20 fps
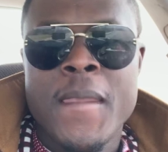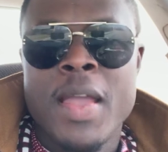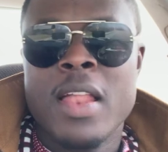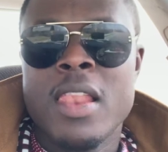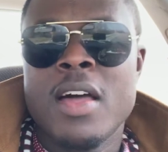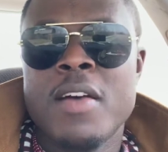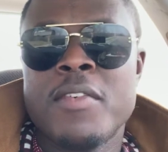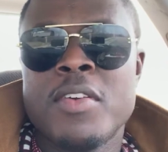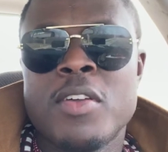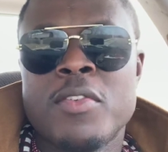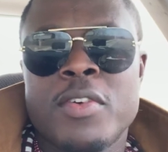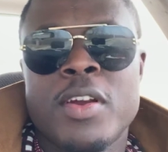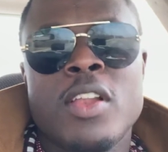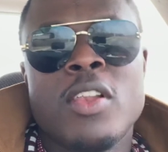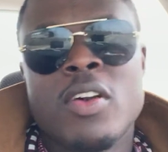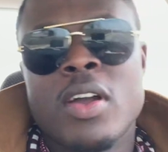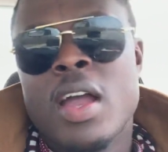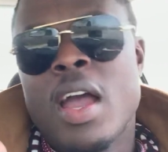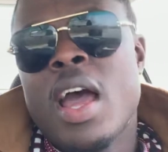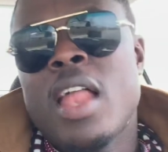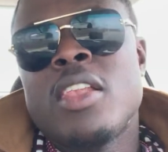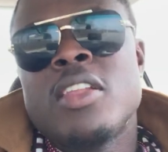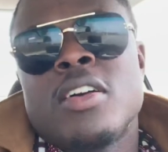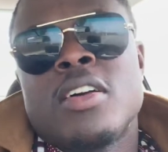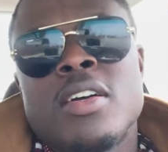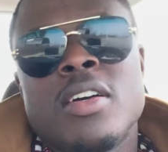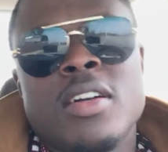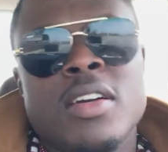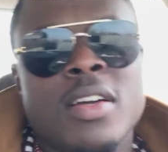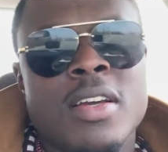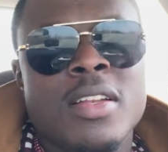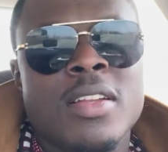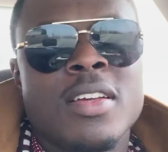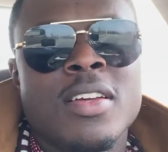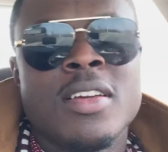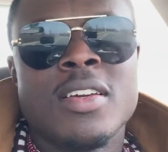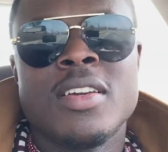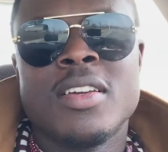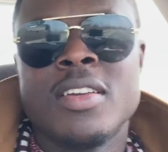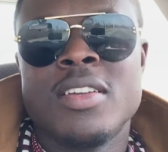I love it over here. Look, I look good.
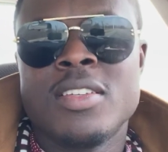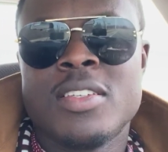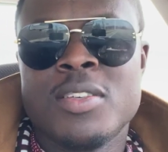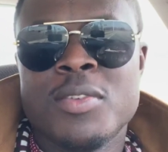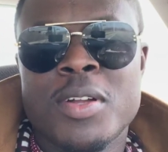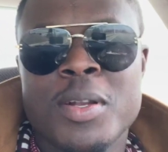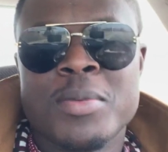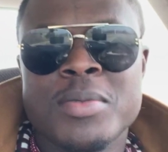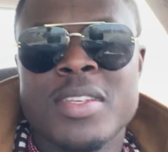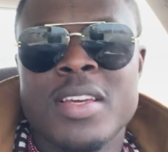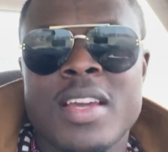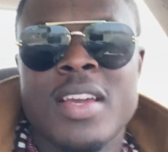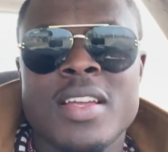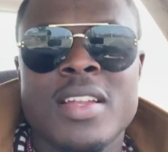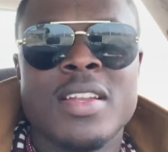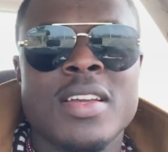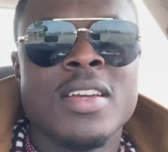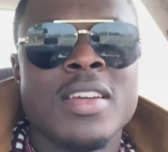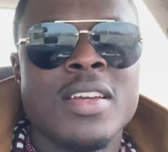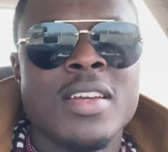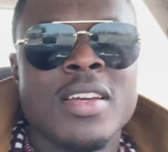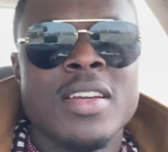You see what I'm saying?